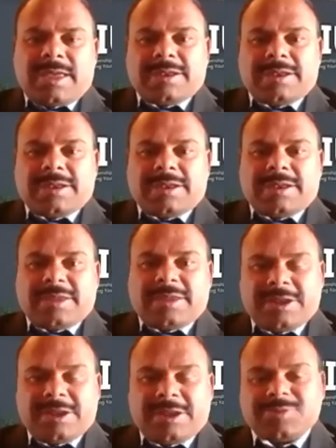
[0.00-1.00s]
And
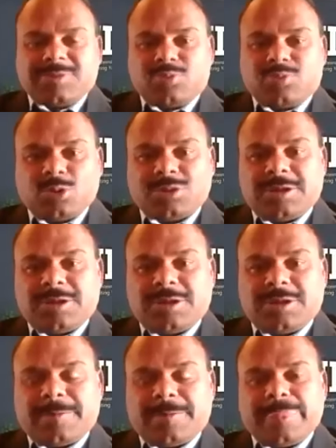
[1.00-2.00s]
henceforth, the,
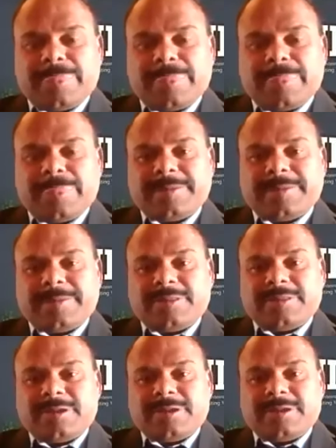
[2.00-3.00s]
the
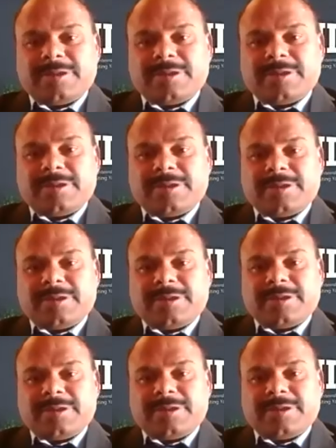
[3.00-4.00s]
relationships
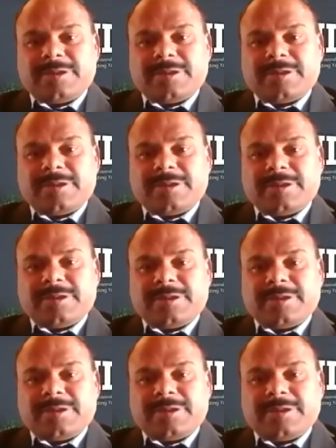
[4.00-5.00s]

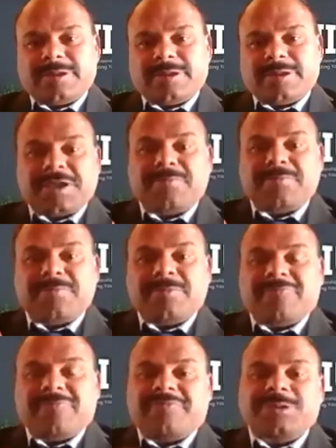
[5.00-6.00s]
become very fragile,
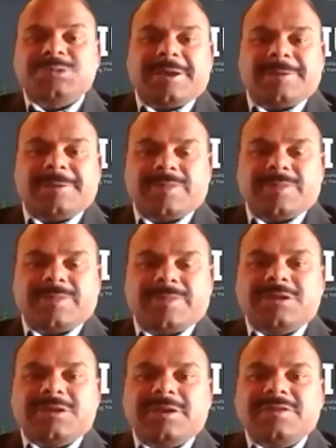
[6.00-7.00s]
particularly
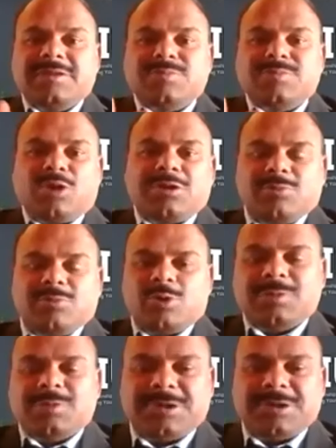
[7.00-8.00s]
in this modern world,
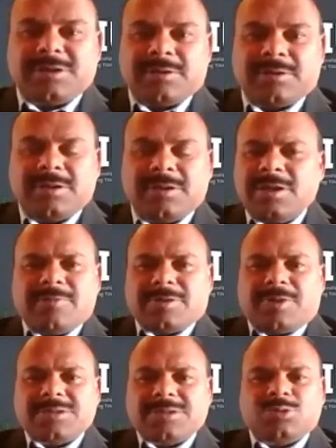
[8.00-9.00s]
particularly for the past
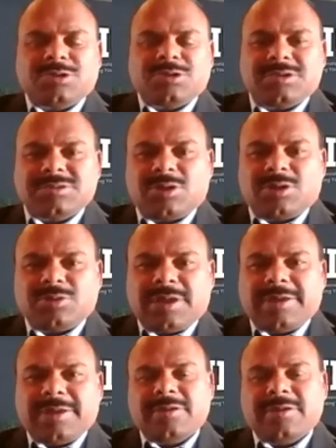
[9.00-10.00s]
20 years down the line,
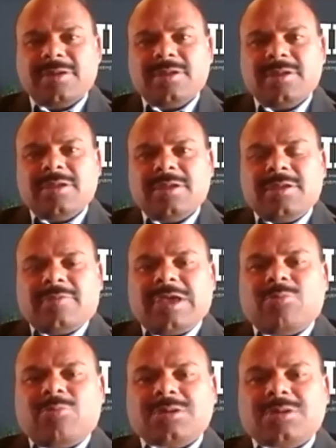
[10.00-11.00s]
we have got
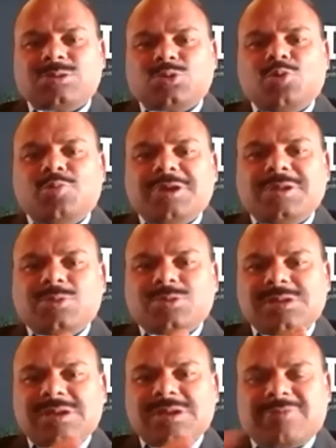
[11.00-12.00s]
so many social
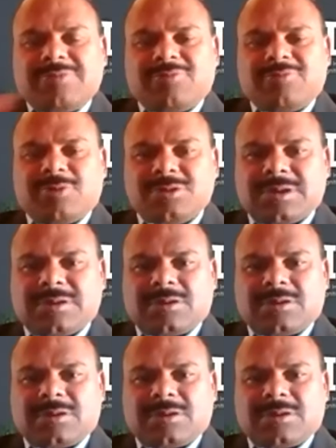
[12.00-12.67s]
networks across the